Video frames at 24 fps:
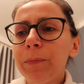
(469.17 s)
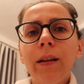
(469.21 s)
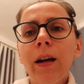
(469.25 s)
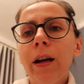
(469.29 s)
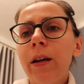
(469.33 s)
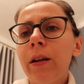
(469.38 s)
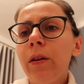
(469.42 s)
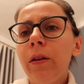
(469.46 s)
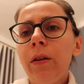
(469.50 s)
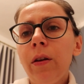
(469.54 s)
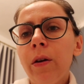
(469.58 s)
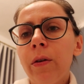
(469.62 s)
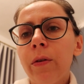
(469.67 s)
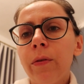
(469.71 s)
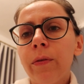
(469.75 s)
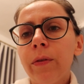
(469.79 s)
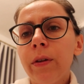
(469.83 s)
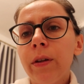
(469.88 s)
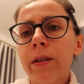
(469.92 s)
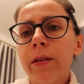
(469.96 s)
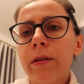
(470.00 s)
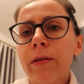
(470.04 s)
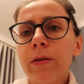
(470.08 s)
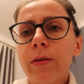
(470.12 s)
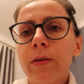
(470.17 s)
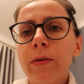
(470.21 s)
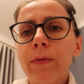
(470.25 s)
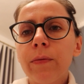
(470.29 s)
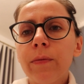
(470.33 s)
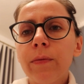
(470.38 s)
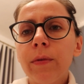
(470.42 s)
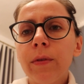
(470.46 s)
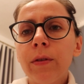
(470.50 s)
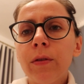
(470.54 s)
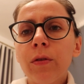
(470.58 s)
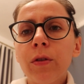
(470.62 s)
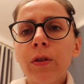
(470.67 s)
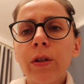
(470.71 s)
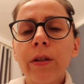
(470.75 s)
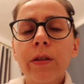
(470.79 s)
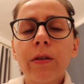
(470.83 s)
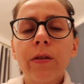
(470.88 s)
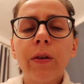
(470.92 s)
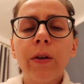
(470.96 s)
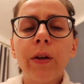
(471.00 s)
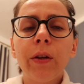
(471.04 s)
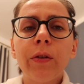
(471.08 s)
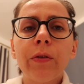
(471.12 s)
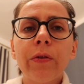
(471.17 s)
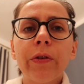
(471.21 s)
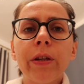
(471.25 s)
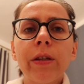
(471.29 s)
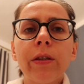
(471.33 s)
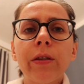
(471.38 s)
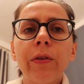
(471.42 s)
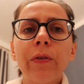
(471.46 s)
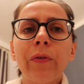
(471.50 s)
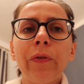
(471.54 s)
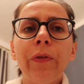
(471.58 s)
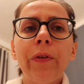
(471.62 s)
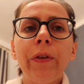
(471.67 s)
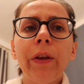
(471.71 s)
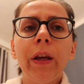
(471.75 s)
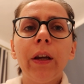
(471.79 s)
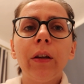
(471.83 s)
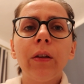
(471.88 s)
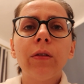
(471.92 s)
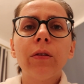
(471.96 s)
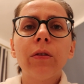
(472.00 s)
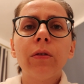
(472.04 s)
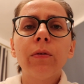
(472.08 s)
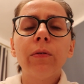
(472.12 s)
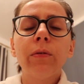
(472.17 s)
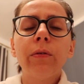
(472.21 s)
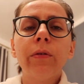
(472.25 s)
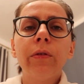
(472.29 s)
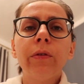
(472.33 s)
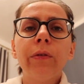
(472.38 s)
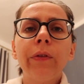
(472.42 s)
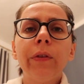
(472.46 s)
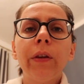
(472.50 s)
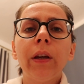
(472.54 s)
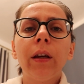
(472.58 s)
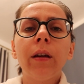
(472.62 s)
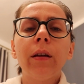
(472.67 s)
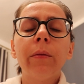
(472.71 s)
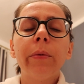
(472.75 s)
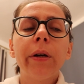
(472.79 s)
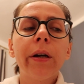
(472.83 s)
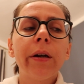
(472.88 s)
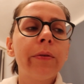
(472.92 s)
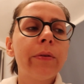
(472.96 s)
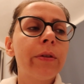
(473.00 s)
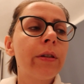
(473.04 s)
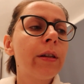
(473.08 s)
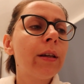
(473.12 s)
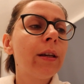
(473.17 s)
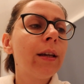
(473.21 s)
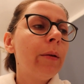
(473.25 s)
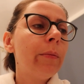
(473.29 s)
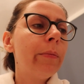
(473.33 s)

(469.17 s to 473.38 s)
I don't know, it's just an interesting thing to think about.